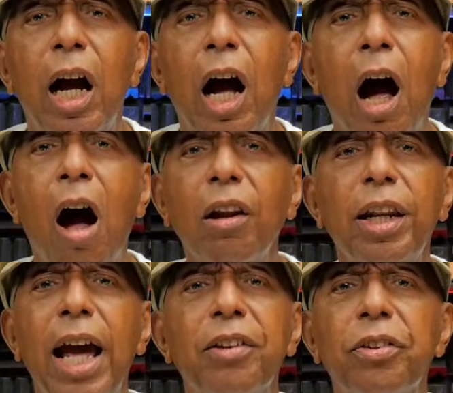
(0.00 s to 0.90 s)
All of
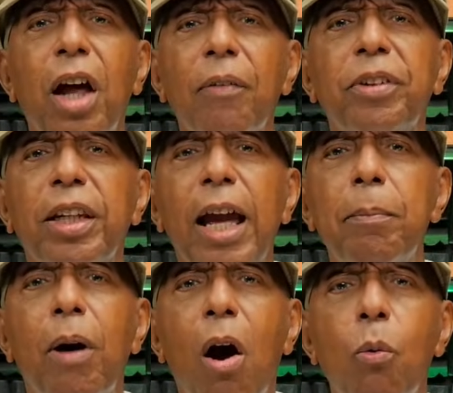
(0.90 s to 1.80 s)
that stuff that they
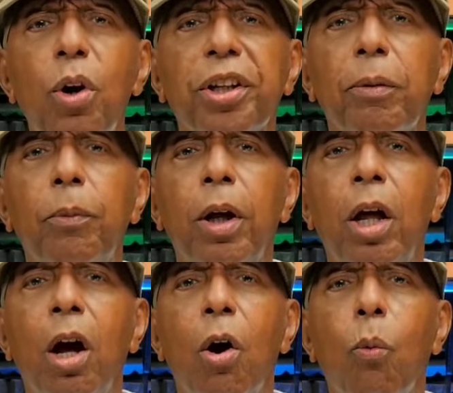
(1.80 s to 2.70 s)
brought with them
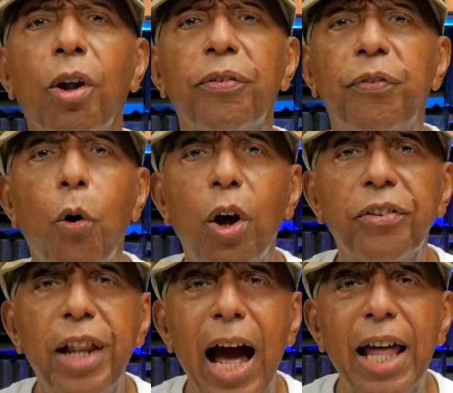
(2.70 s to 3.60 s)
was
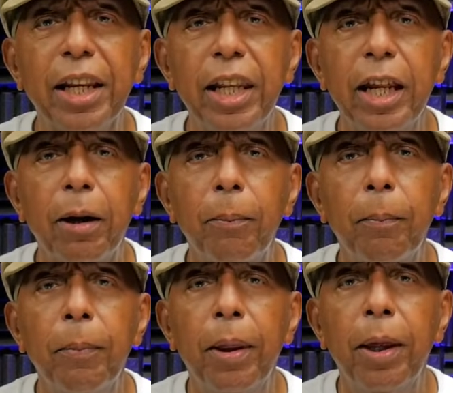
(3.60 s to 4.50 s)
forced out of them,
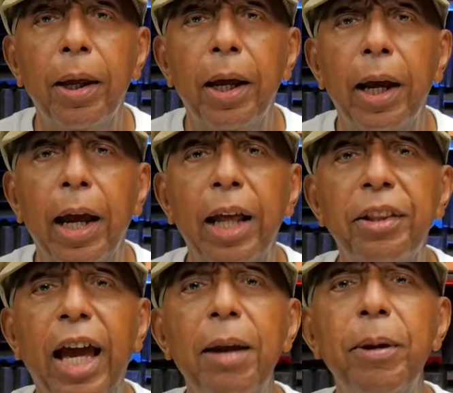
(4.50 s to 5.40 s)
and
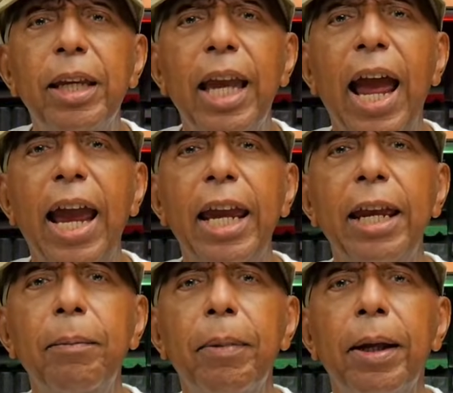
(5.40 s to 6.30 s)
they
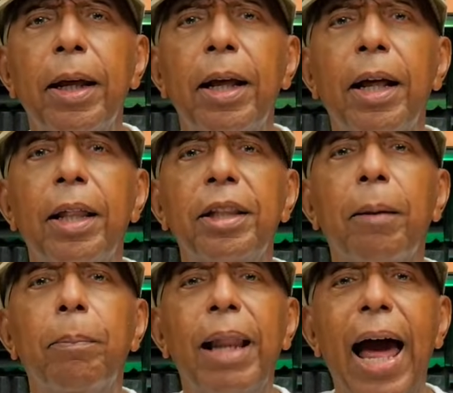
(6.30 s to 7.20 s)
became the
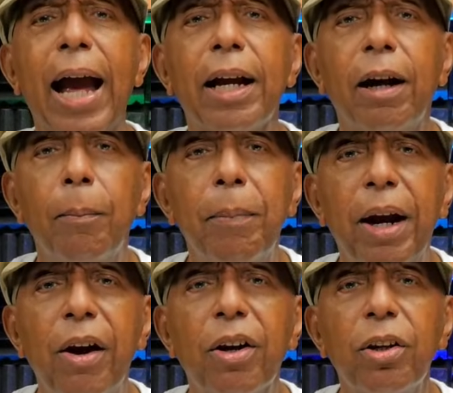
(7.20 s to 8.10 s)
Black
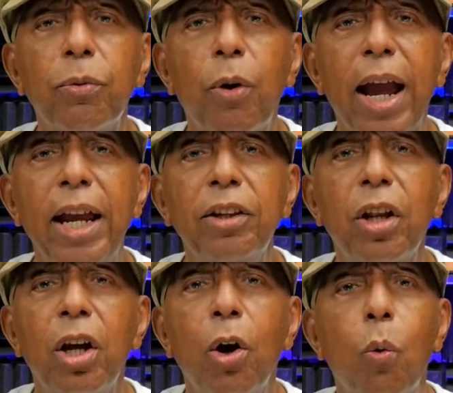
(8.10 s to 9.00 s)
American race,
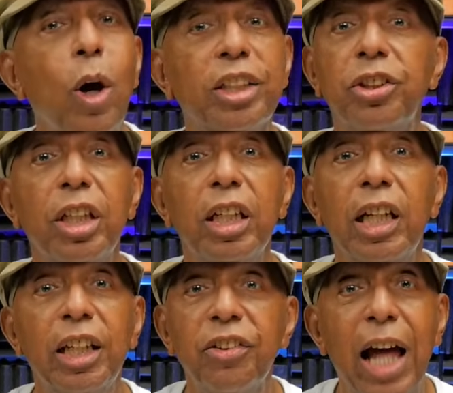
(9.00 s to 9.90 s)
which
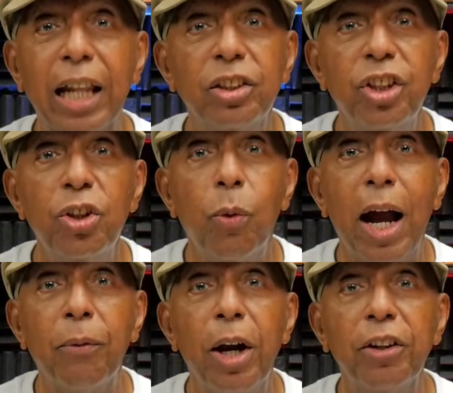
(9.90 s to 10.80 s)
is not a
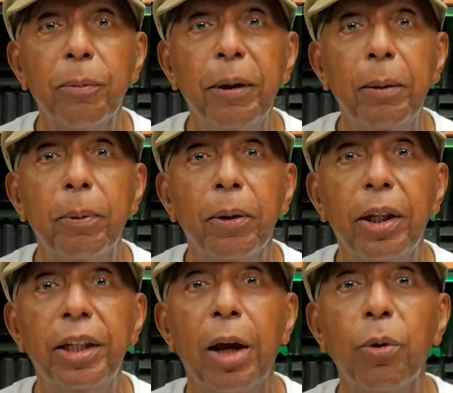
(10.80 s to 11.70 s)
genuine race of people.
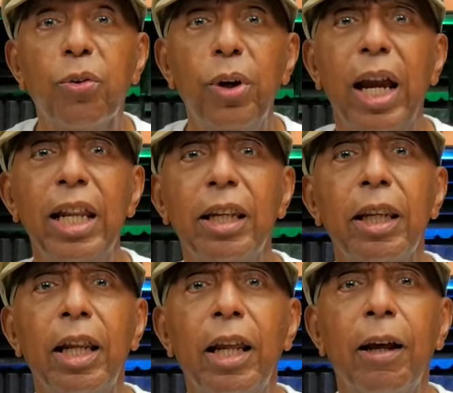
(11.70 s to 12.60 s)
They were created
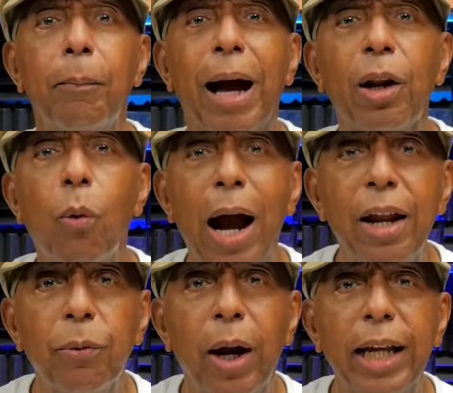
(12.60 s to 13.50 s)
by the white
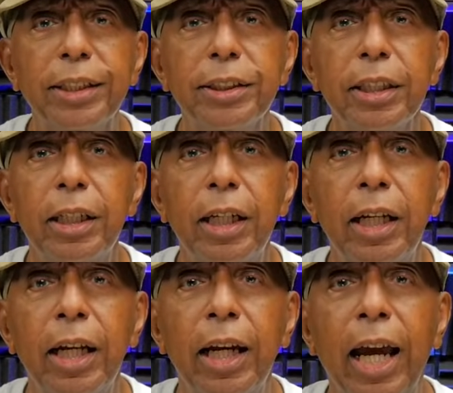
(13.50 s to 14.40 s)
race.
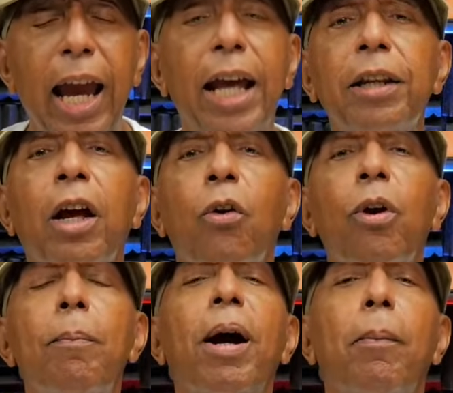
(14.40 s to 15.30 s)
And
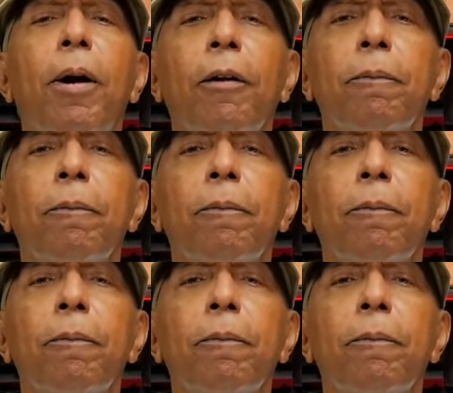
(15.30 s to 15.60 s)
remember,